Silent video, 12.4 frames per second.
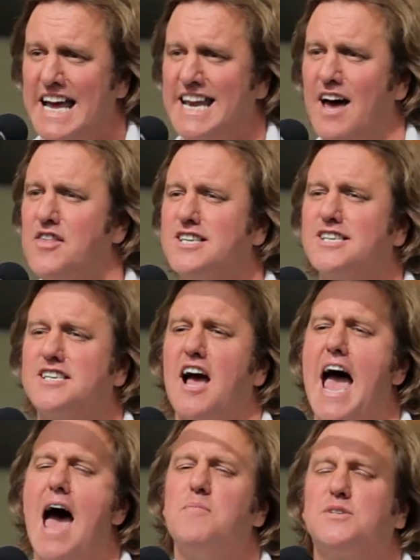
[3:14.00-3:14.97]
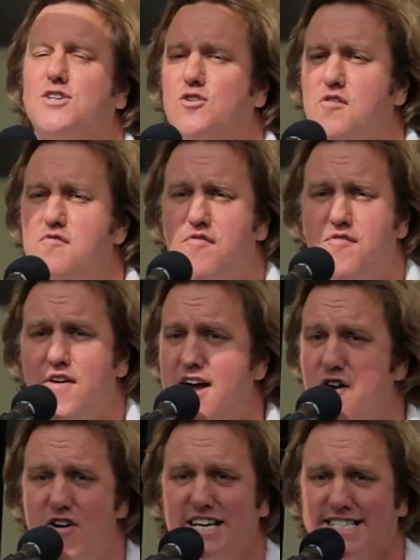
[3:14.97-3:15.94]
Now, this is an absolute
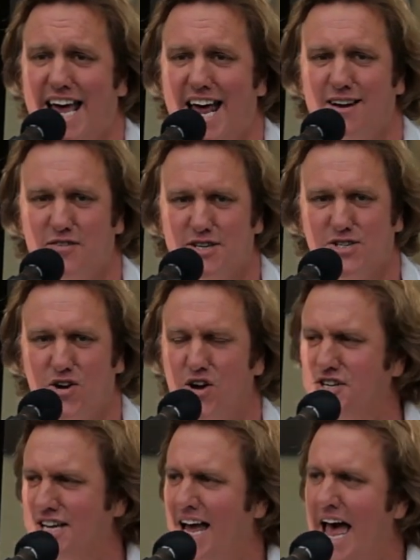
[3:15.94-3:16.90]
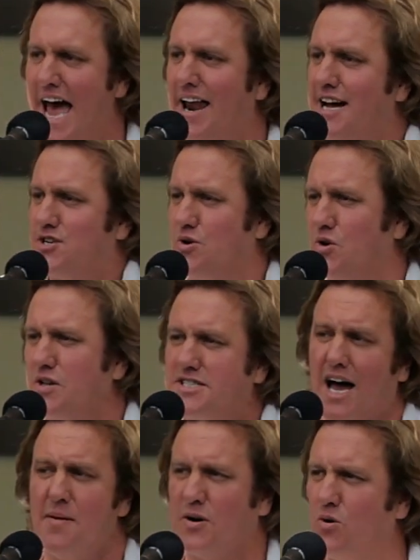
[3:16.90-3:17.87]
fairy tale of dessert, and I do it all the
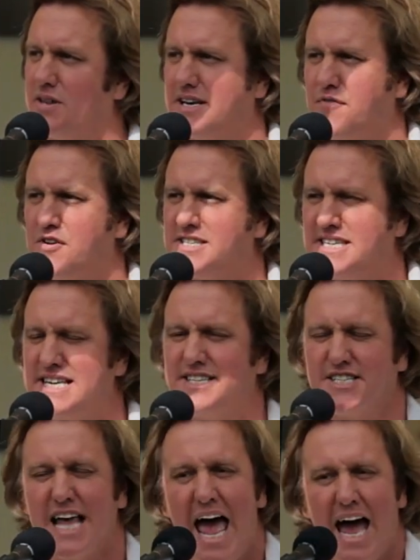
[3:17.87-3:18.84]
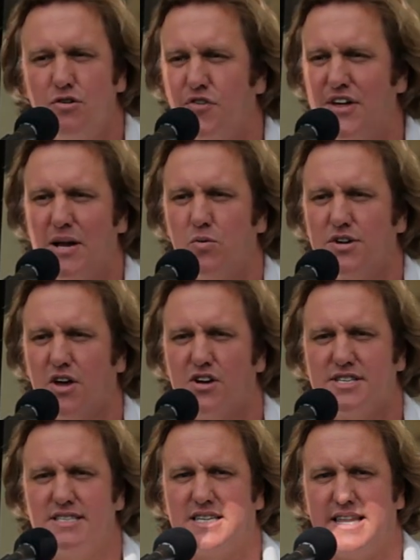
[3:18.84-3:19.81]
time in all the different seasons. And you think what
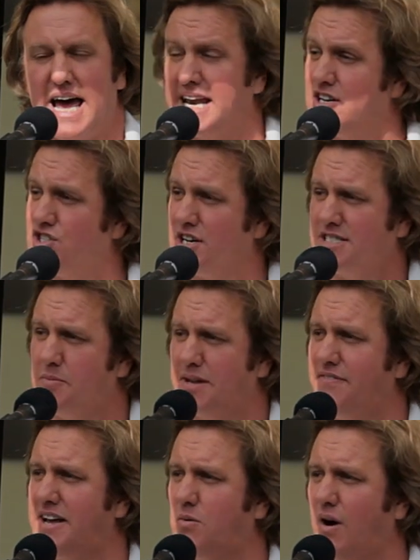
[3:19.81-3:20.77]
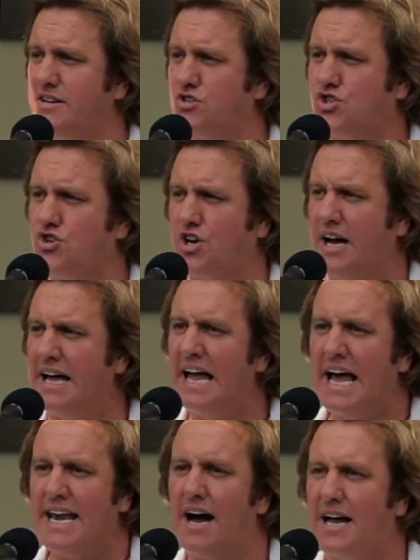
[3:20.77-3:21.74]
goes into that, and it's just a bit of egg white and sugar.
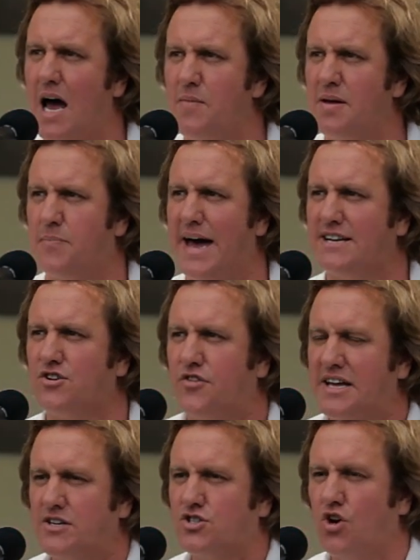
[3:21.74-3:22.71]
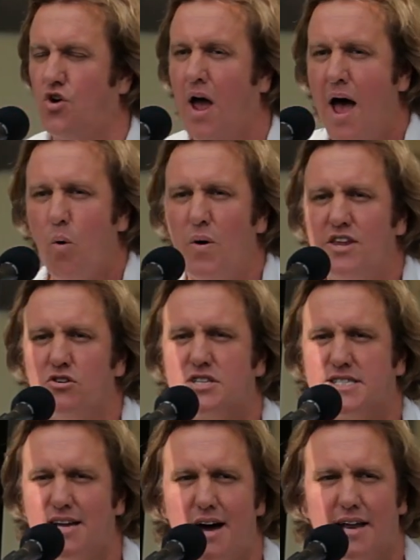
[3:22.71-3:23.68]
Now, coming back to things too, when you're
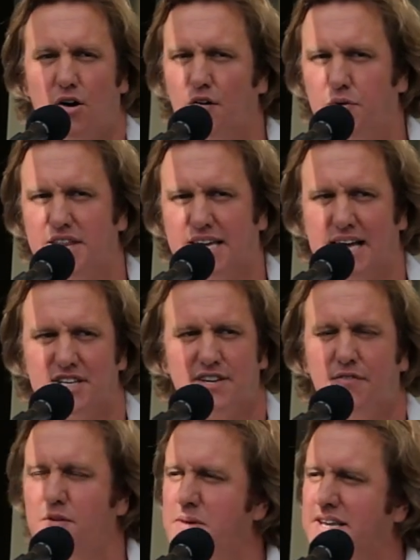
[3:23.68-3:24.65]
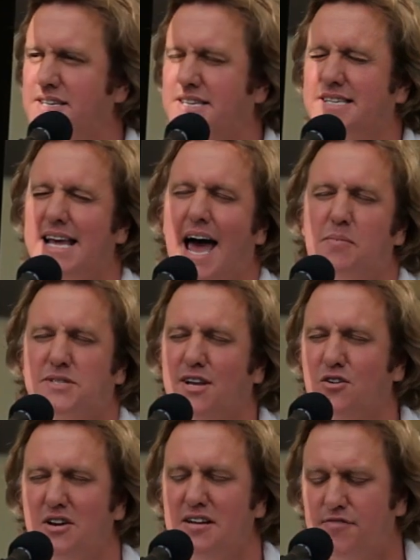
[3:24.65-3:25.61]
starting off with the kids, and for me, this is
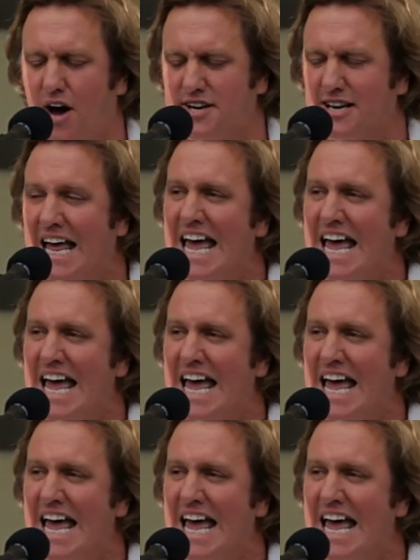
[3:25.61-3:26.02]
absolutely vital.